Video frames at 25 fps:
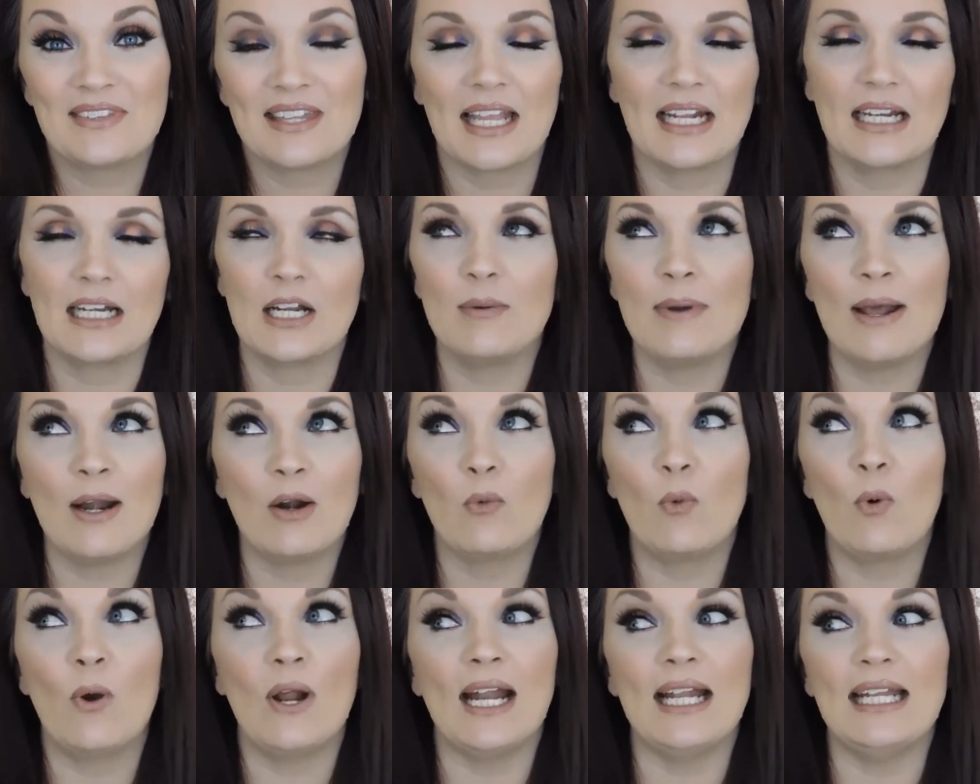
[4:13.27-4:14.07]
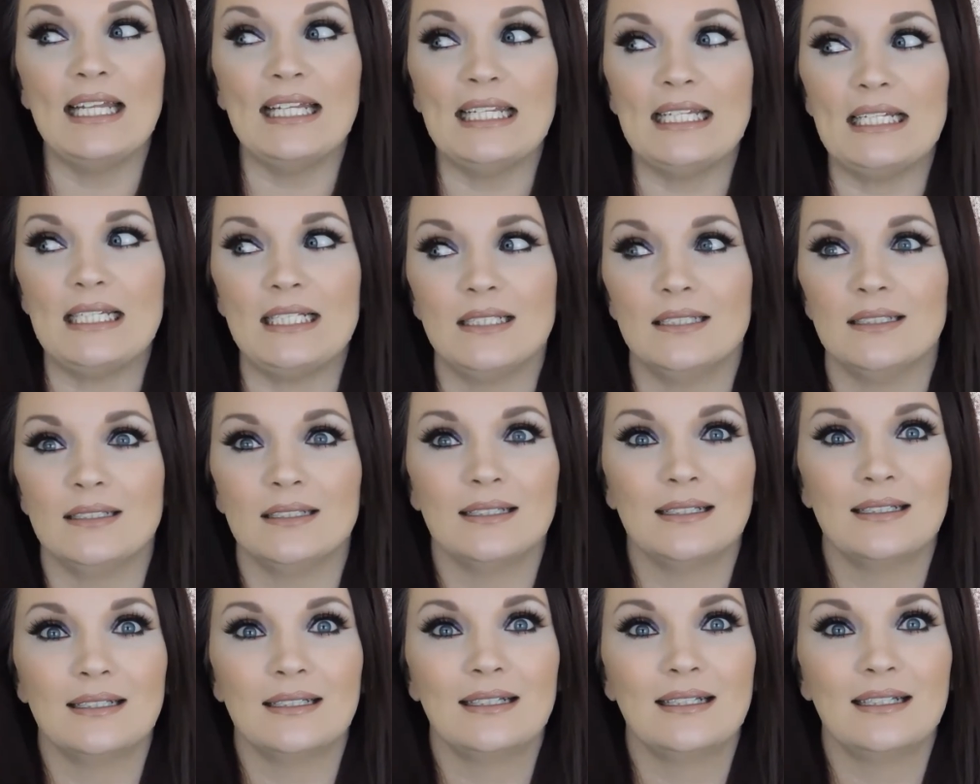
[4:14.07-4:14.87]
Like, no matter what I did,
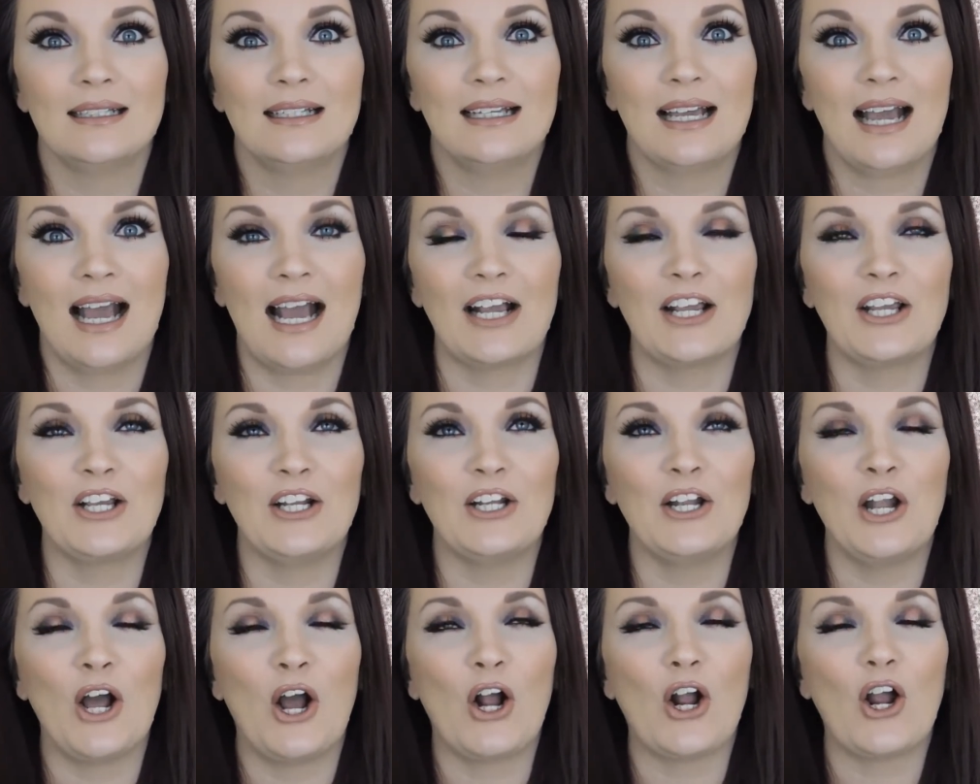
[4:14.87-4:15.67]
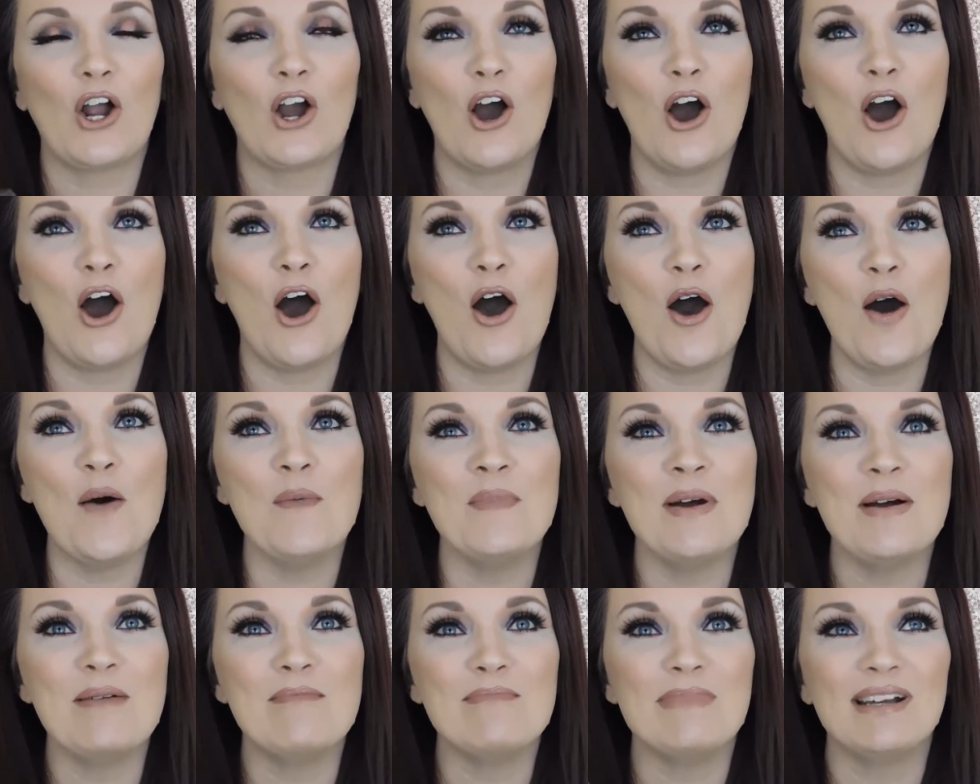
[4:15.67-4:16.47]
I could not
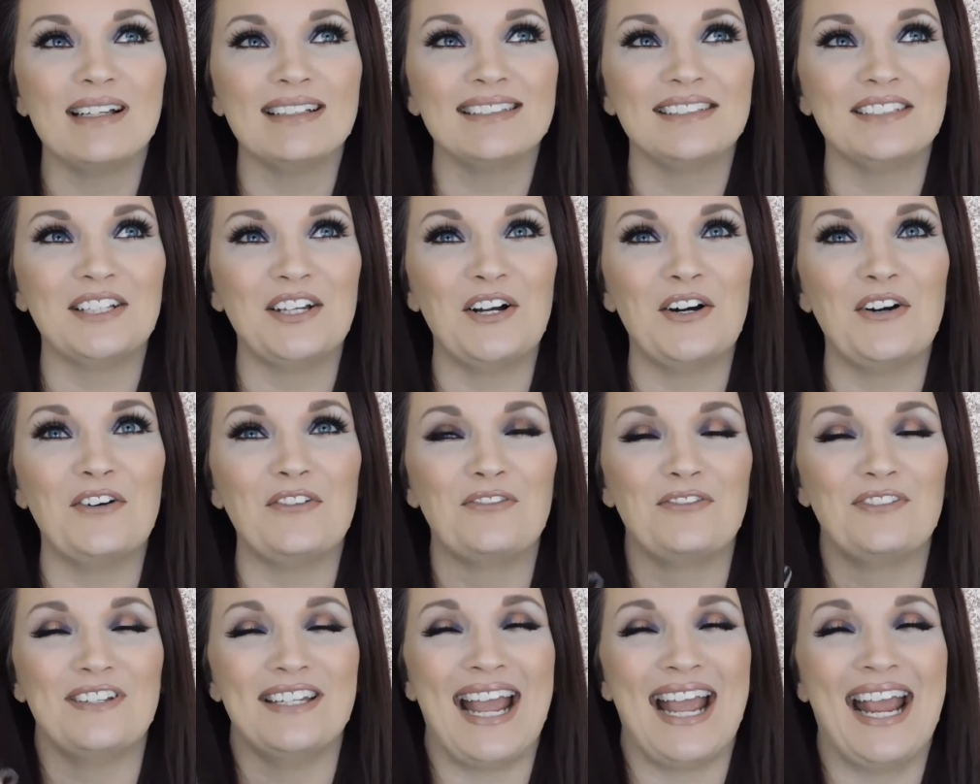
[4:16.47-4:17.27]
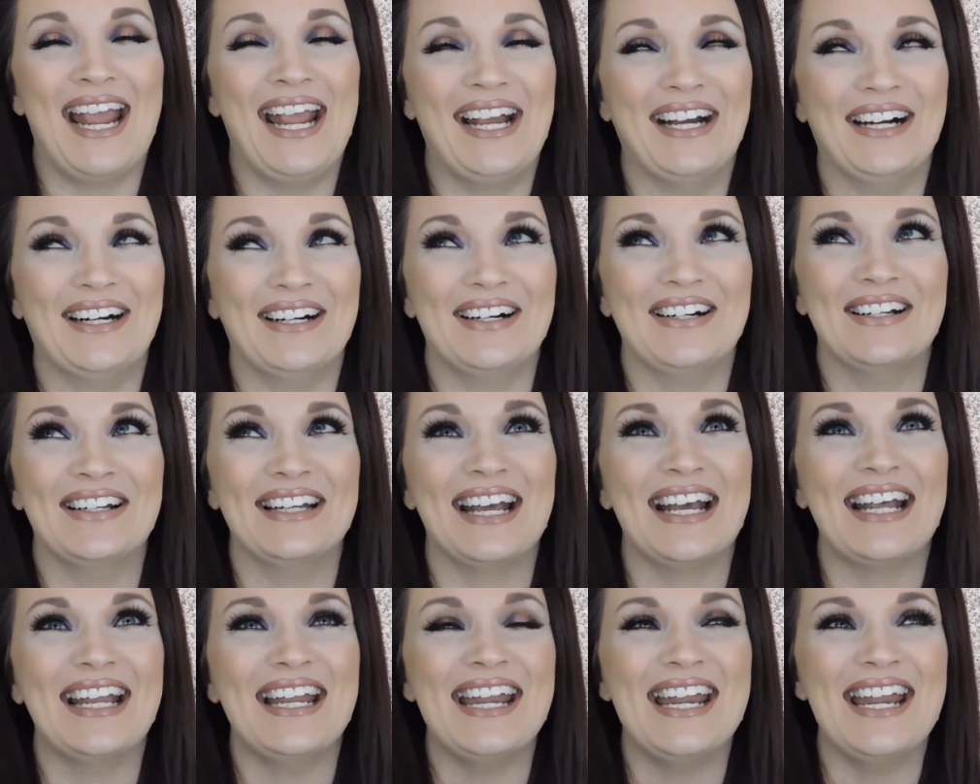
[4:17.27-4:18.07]
calm myself
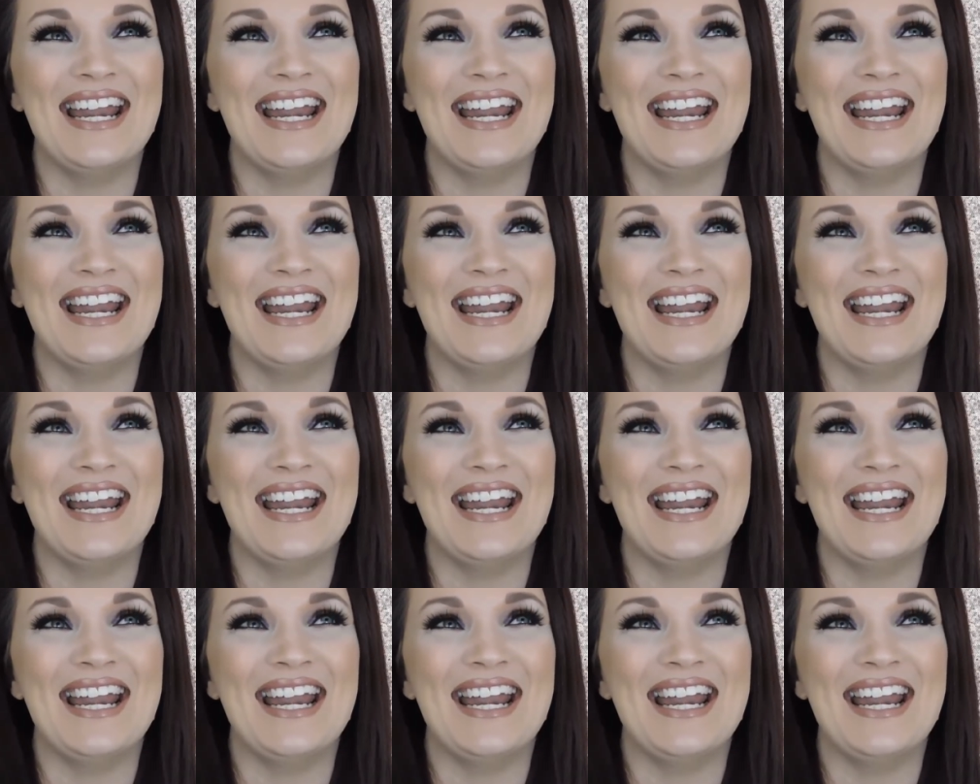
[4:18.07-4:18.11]
down